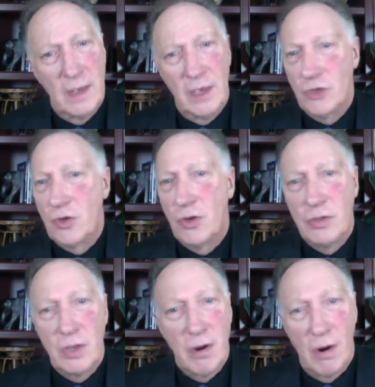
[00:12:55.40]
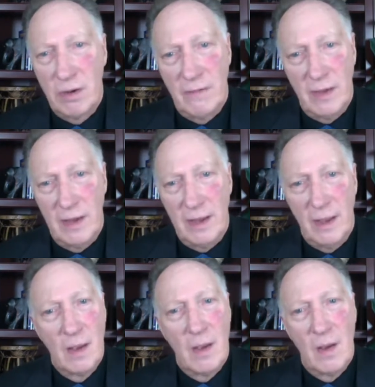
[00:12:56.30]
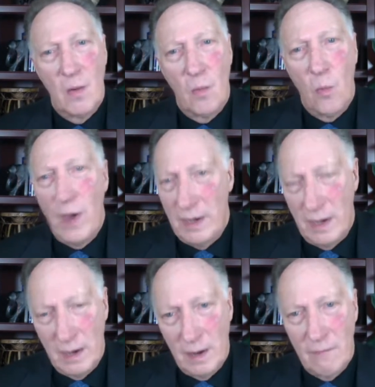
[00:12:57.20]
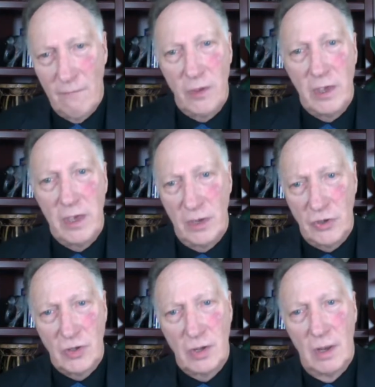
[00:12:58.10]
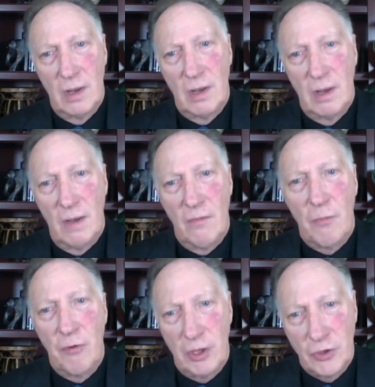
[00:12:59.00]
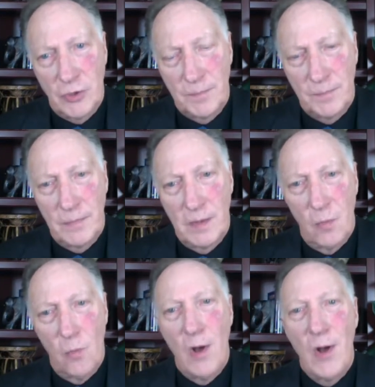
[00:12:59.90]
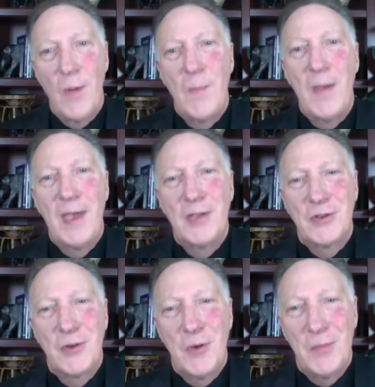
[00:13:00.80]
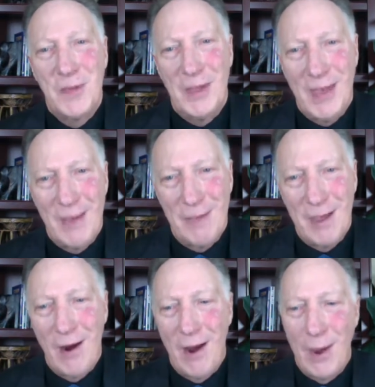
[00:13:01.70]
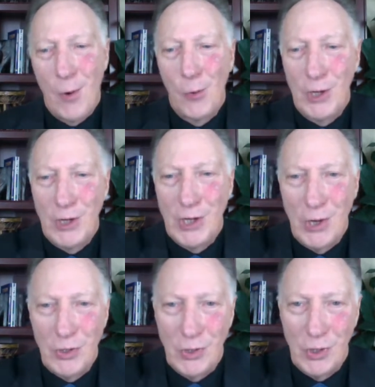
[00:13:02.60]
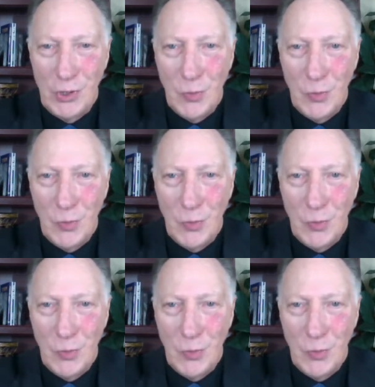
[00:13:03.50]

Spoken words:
is the Garden of Eden, waiting for the kiss of the Prince. Well, may it so it be. That be our orientation to this